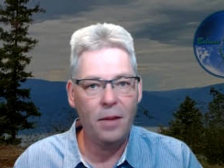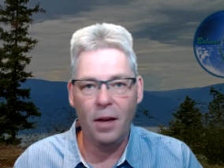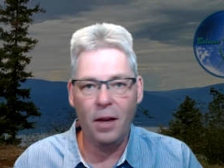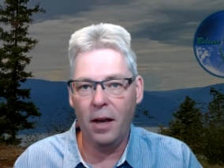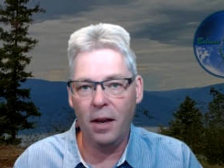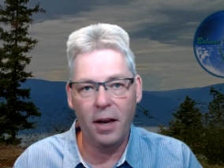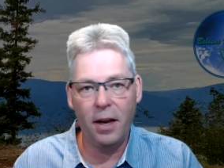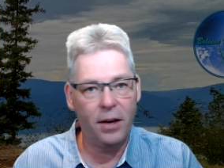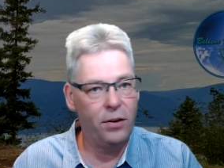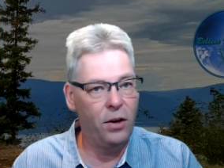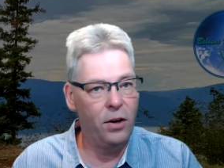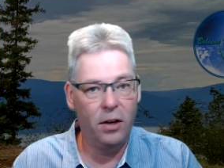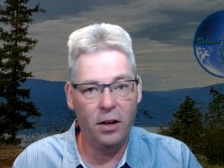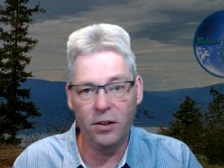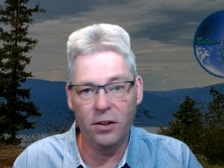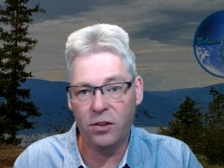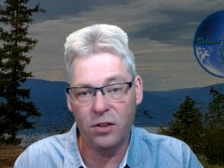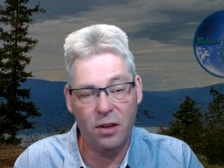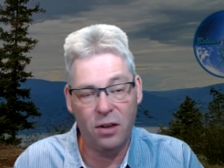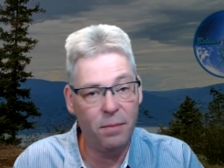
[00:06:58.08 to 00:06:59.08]
and
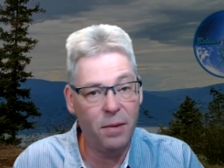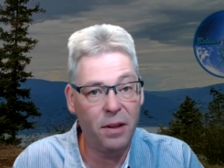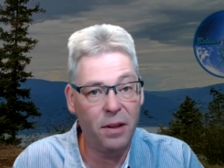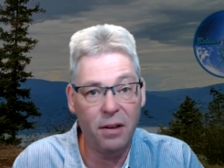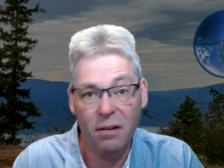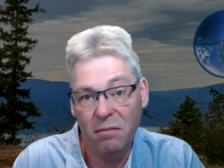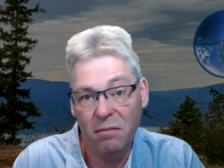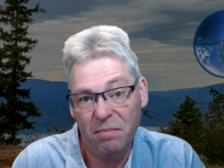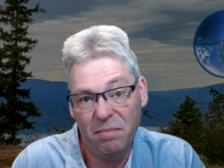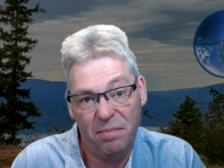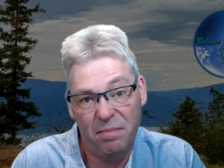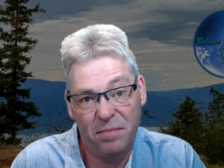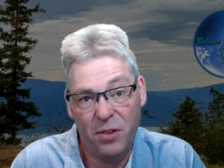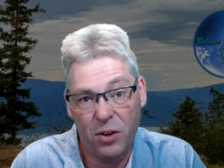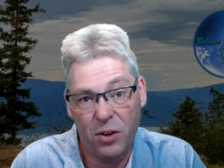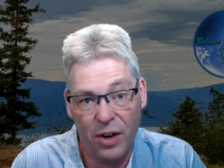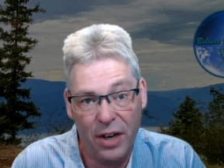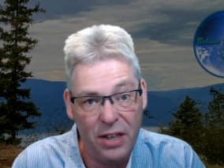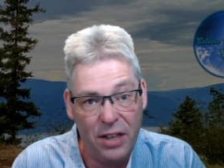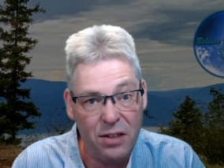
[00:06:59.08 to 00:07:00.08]
acknowledge some of the
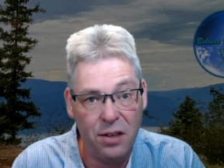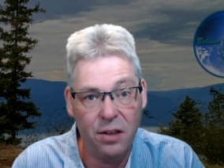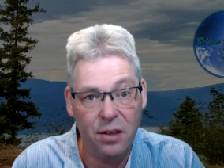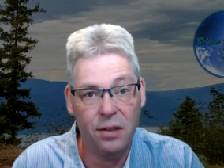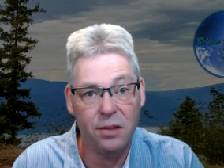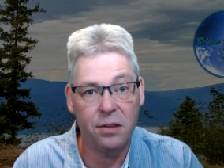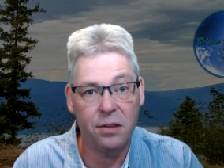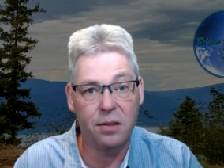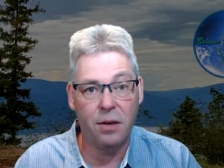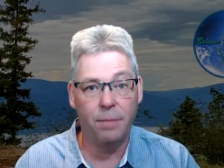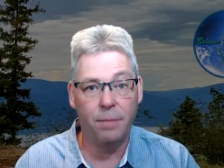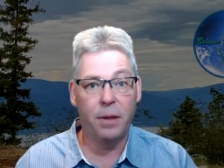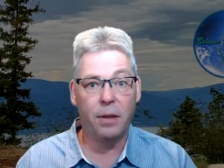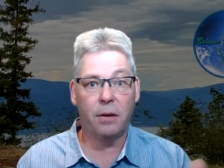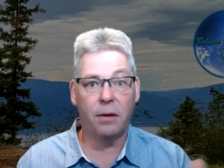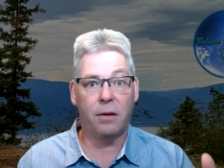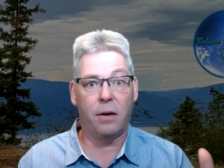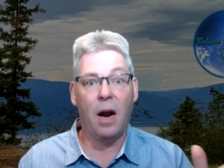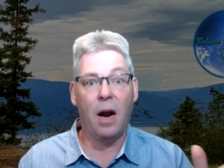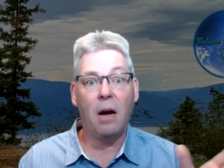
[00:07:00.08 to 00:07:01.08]
craziness, some of the
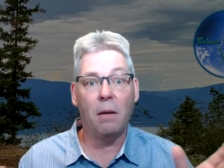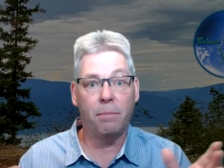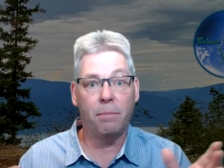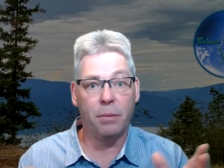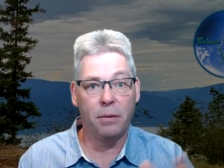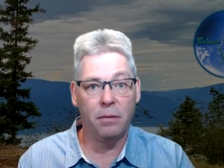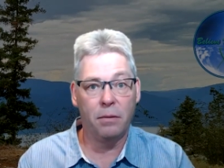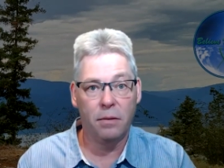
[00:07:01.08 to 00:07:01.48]
crap.